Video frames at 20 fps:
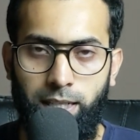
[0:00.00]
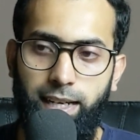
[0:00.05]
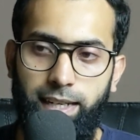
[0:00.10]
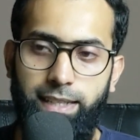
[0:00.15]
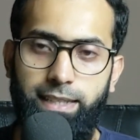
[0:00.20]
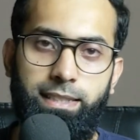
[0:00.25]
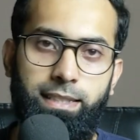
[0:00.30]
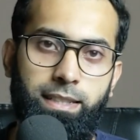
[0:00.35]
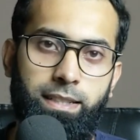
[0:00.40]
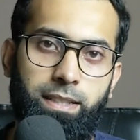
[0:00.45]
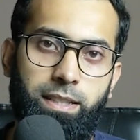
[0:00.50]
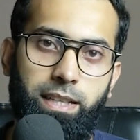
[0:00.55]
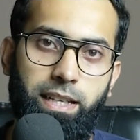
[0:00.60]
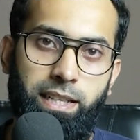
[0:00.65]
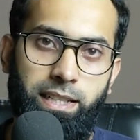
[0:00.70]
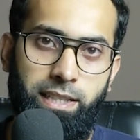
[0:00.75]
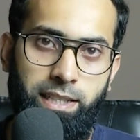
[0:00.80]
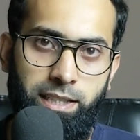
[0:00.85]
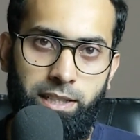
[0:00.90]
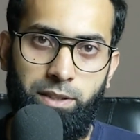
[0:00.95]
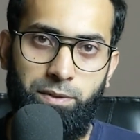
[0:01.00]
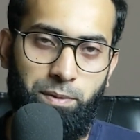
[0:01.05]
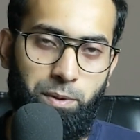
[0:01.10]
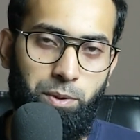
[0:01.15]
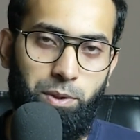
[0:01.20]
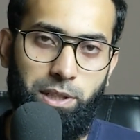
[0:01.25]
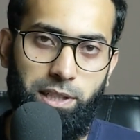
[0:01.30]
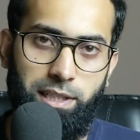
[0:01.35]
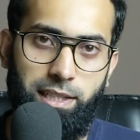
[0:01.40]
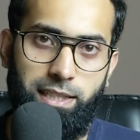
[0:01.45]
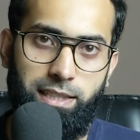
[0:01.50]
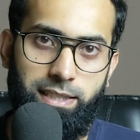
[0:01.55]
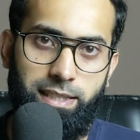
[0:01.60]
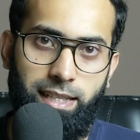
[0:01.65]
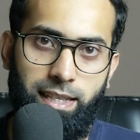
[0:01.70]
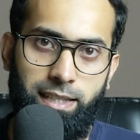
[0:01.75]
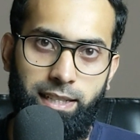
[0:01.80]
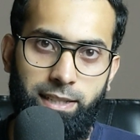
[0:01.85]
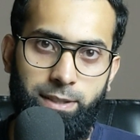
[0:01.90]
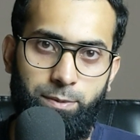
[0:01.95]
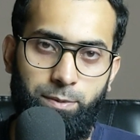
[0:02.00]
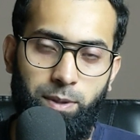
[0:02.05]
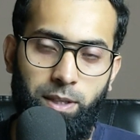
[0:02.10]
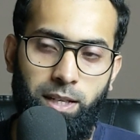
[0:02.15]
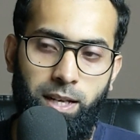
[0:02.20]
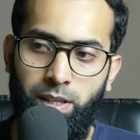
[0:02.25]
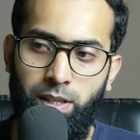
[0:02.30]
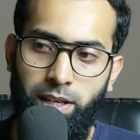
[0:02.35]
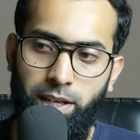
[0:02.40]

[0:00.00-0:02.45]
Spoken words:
and in interview they test that as well.